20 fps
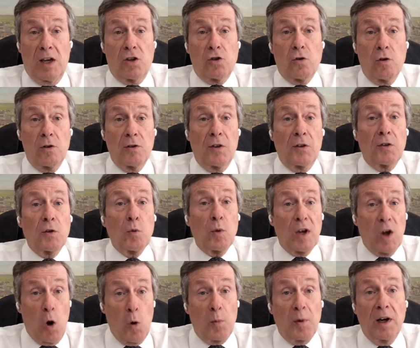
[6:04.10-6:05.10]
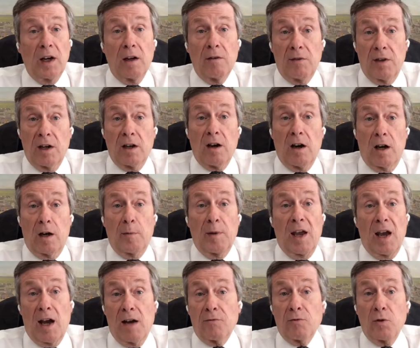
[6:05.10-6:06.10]
to make sure that the reopening of the
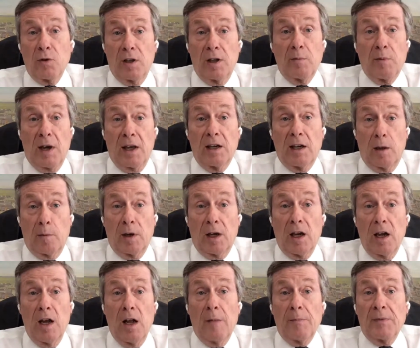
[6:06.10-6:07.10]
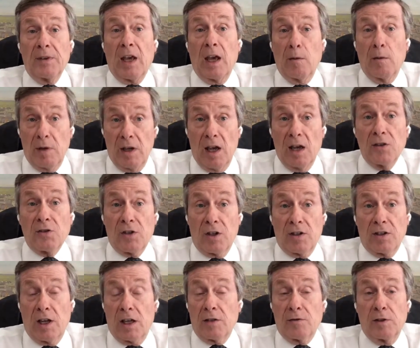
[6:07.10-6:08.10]
economy after the pandemic can be as
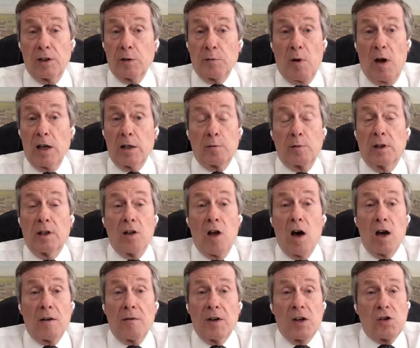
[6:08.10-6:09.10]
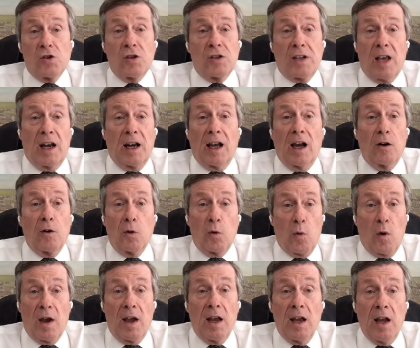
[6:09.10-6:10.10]
successful as possible. A lot of it is just getting out
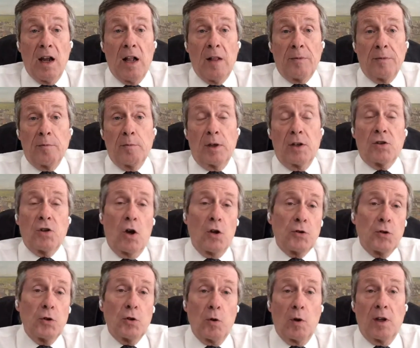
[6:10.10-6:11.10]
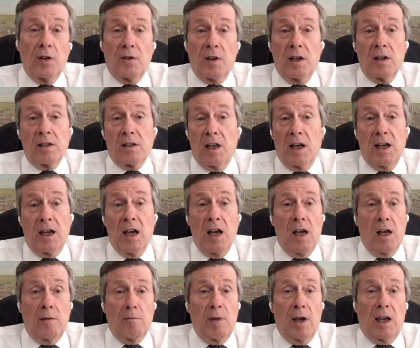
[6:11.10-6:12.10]
of the way, but it's also doing things
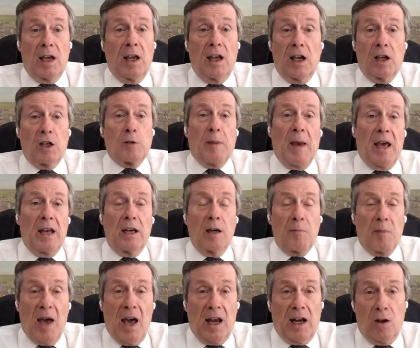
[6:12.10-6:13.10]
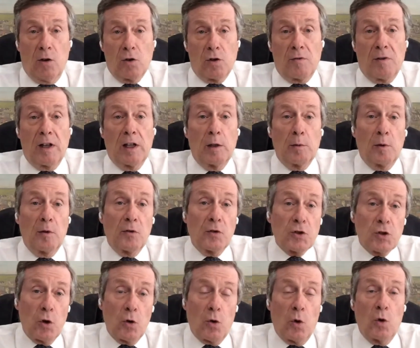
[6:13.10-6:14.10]
like making expanded patios
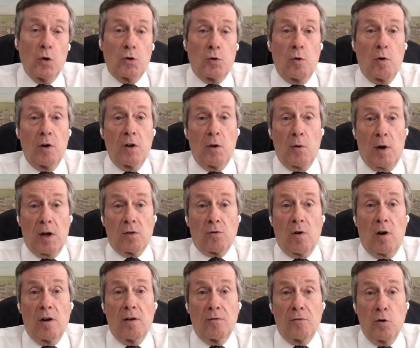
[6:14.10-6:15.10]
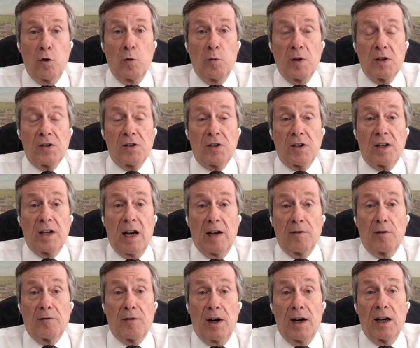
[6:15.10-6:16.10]
available so those who are in the restaurant and food business
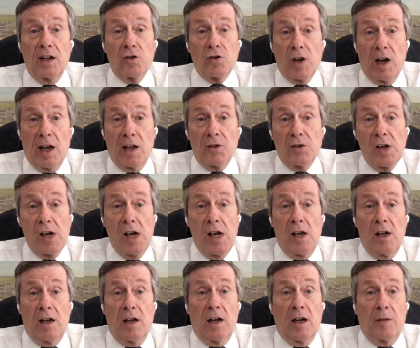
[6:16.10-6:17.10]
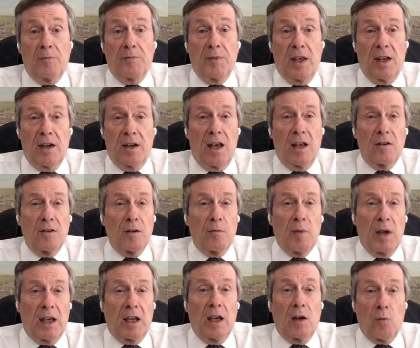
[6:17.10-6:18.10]
can have a fighting chance,
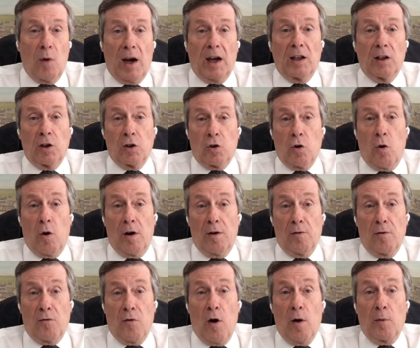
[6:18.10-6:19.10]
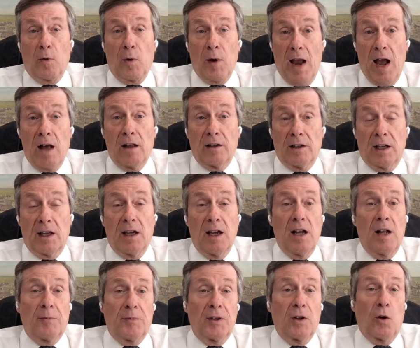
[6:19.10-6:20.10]
and making regulatory reform a
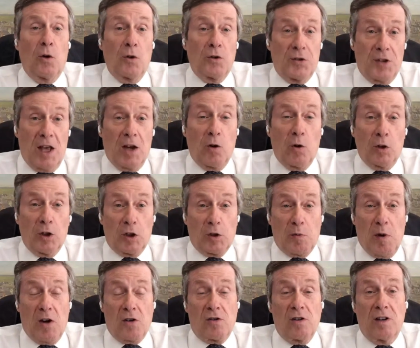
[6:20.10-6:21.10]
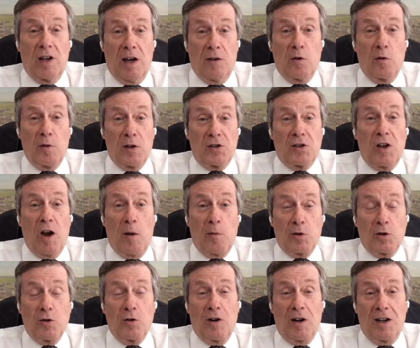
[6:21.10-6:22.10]
reality. You know, it's that old expression, never miss the
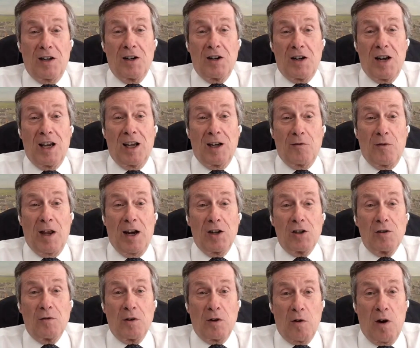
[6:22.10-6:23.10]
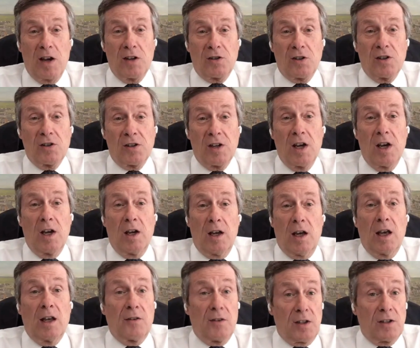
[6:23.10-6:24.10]
opportunity to take advantage of a crisis.
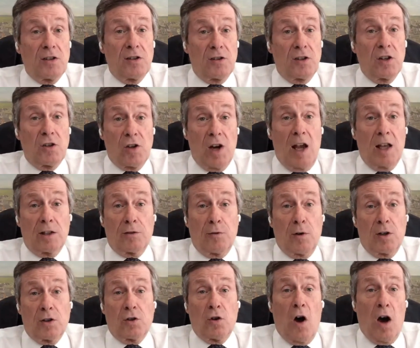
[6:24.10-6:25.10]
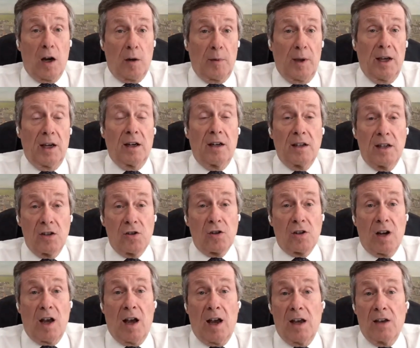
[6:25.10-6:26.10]
And this is the chance for us to automate and
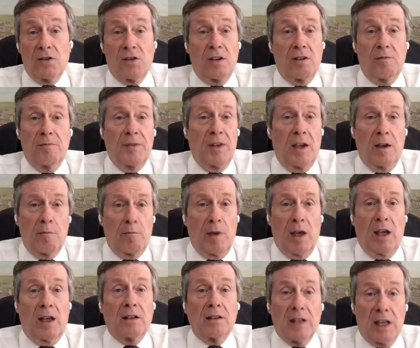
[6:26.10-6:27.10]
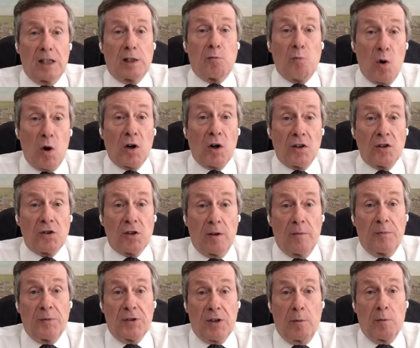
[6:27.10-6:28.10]
digitize and make less
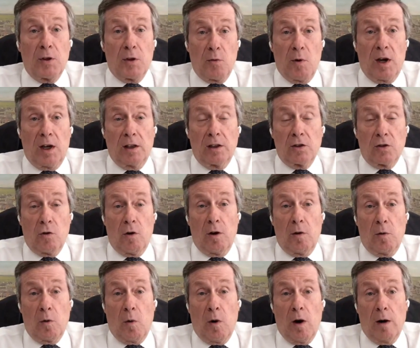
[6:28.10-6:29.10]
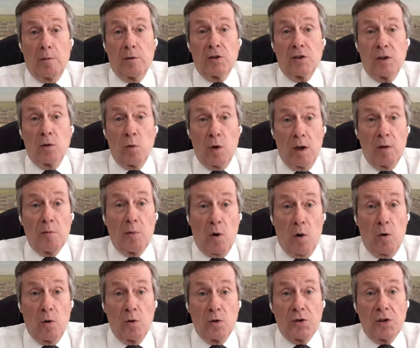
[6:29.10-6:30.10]
burdensome some of the regulatory requirements that we
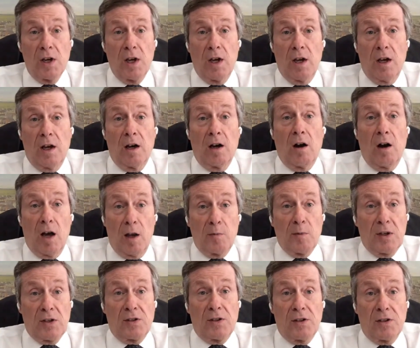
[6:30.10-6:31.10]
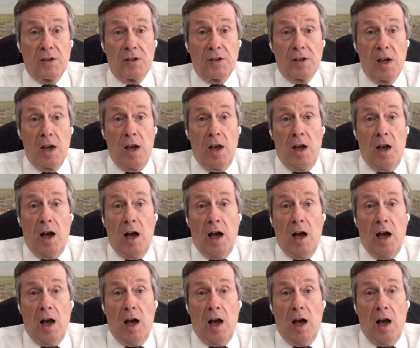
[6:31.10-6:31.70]
impose on businesses.